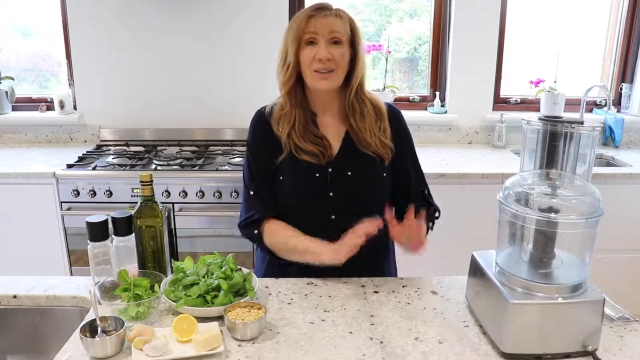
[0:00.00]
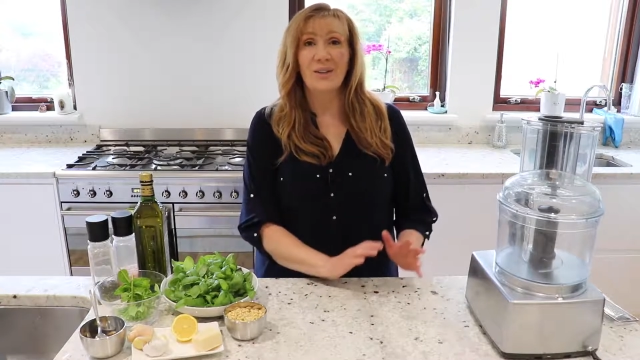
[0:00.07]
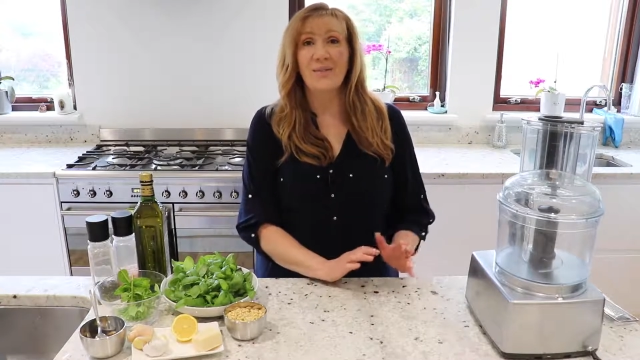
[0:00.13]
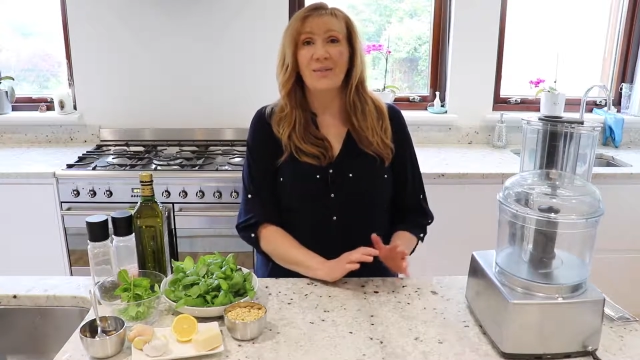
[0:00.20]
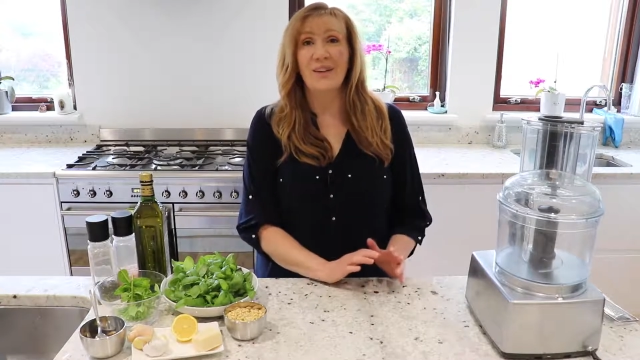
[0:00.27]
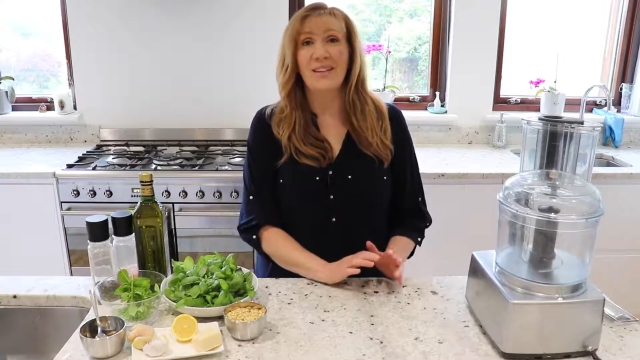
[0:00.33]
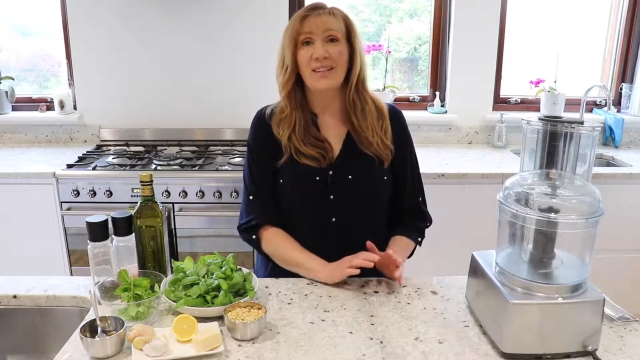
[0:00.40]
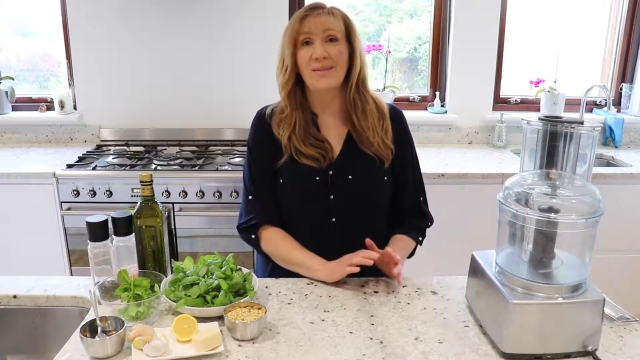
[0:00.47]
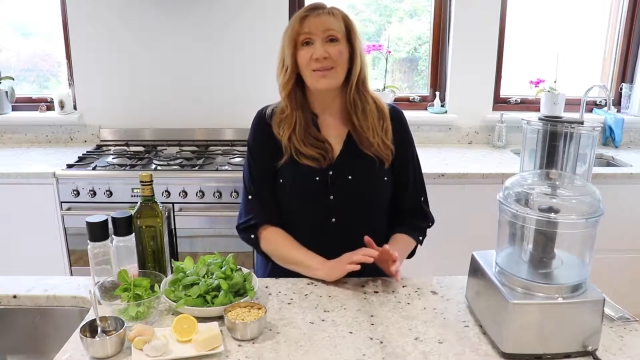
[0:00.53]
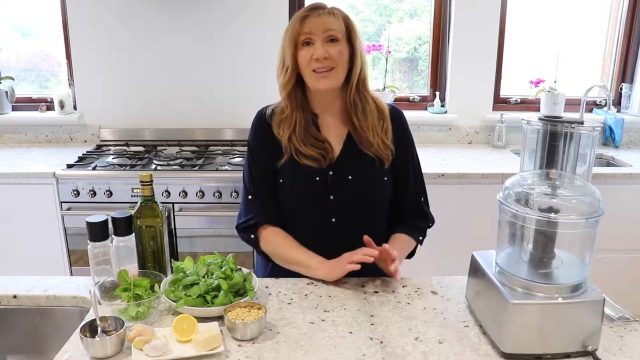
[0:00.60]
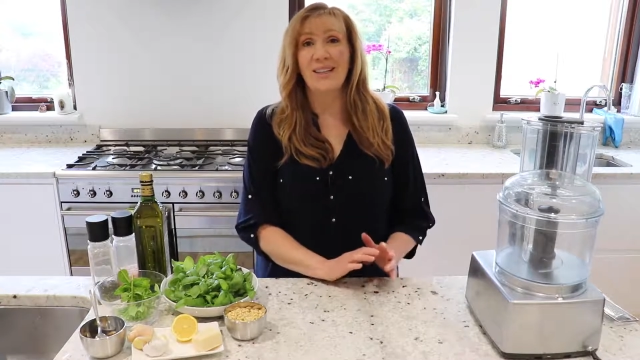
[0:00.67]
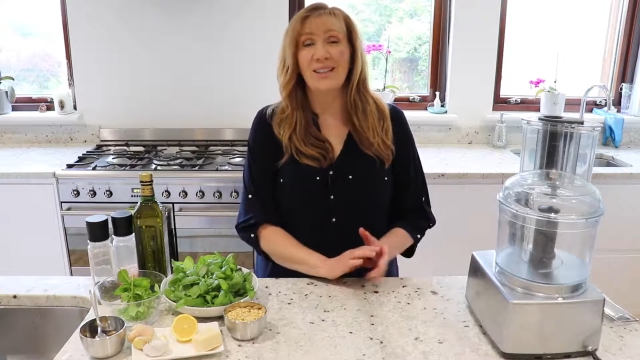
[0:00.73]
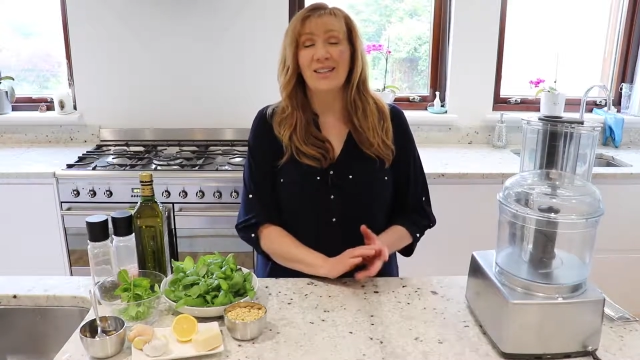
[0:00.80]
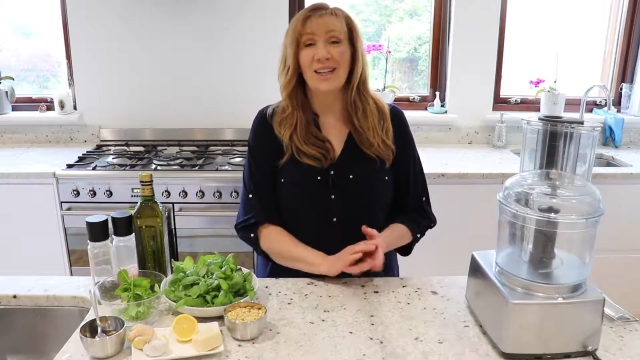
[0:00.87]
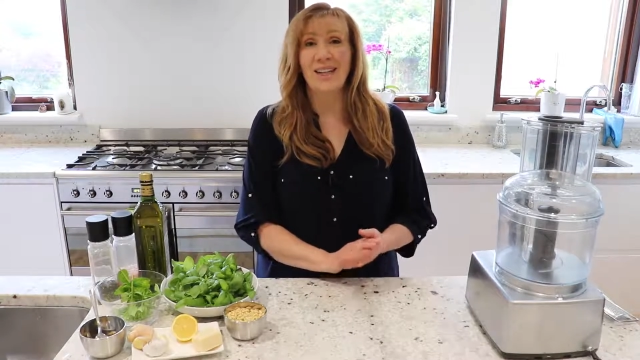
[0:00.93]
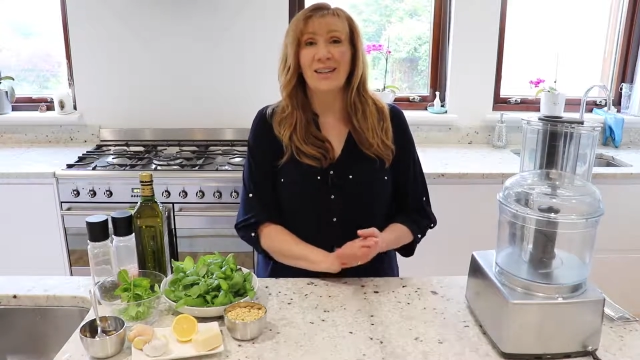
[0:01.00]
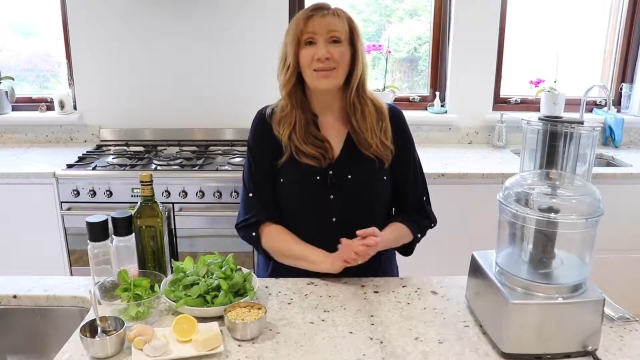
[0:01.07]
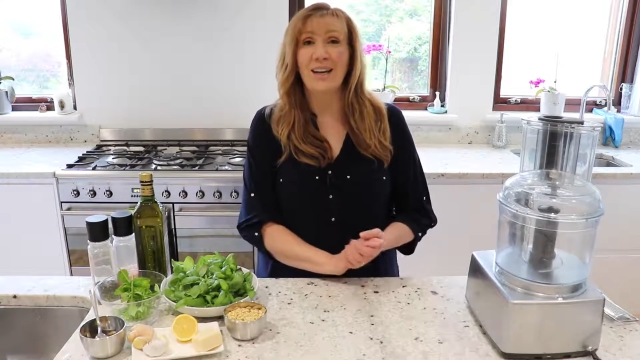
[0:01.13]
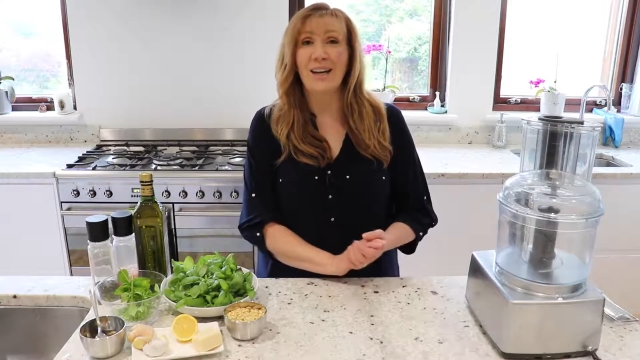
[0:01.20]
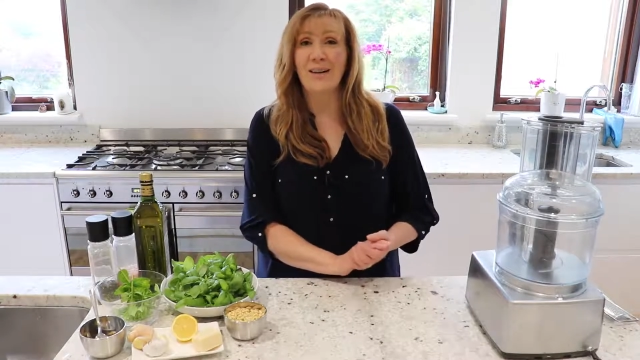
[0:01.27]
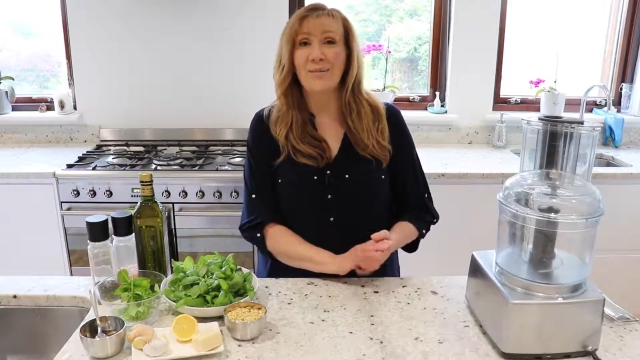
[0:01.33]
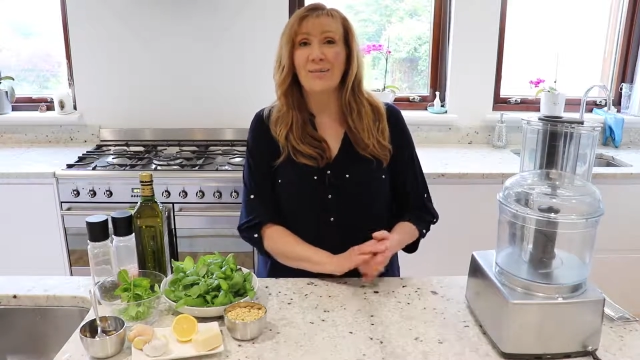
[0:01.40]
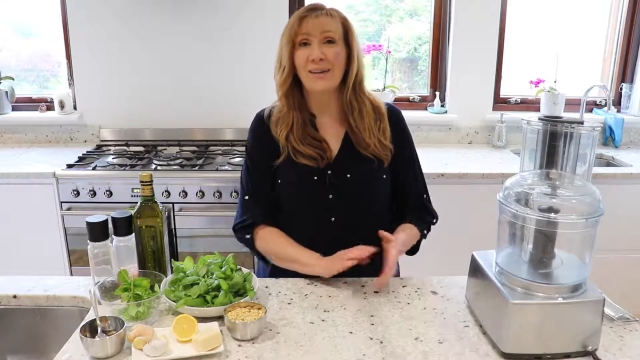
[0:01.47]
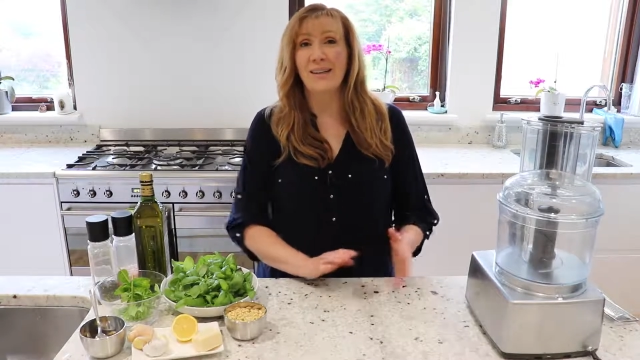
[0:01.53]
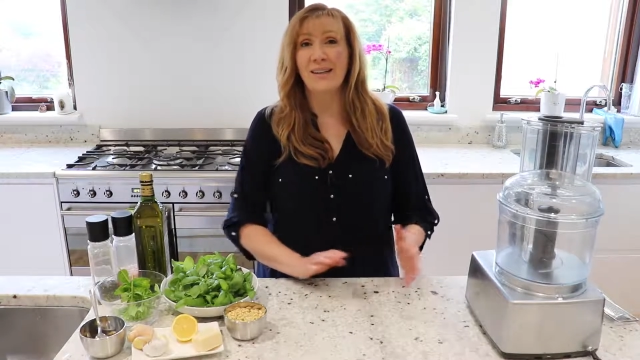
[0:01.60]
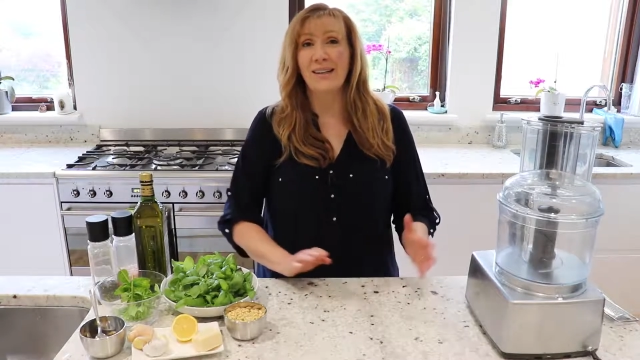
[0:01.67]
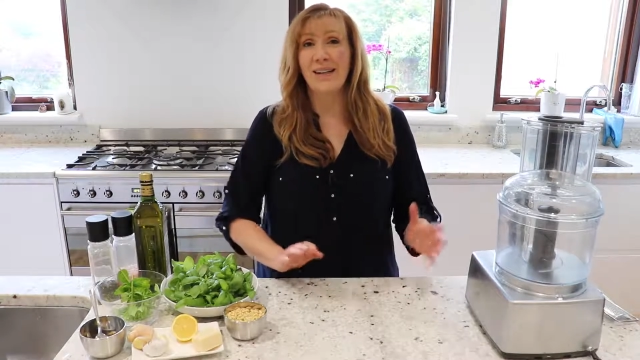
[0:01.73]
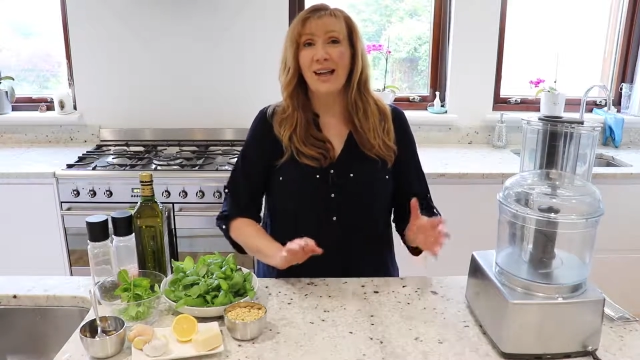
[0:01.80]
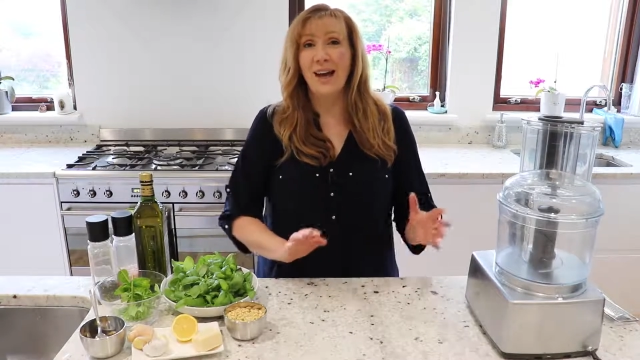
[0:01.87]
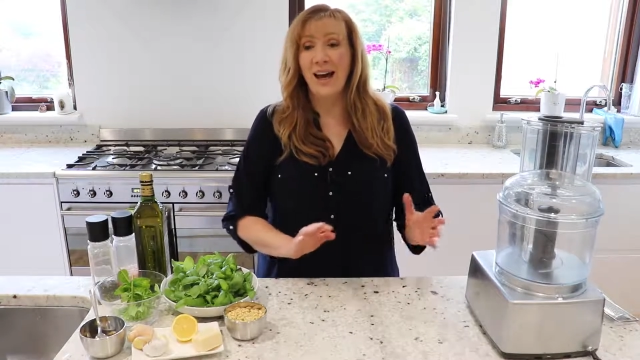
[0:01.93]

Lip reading: good friend of mine, Jackie McAlpine,